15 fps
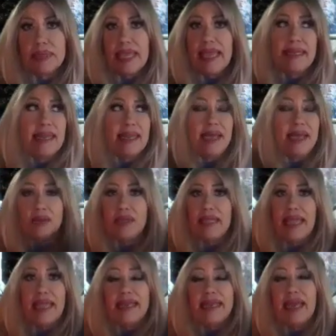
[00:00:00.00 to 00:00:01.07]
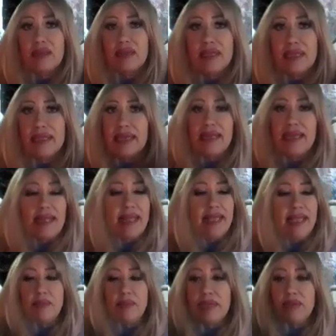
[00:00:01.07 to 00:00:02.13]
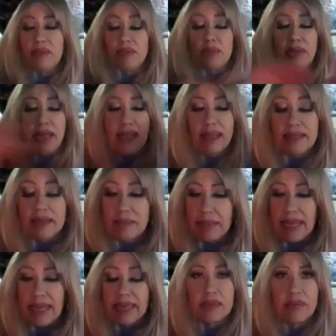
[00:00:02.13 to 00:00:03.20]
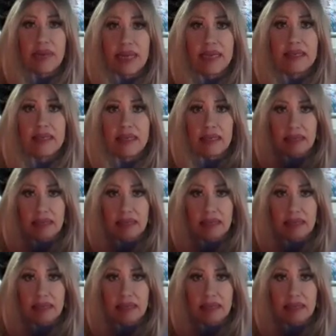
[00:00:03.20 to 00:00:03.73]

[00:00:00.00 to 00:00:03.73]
and not only that, I went through hell and back, right?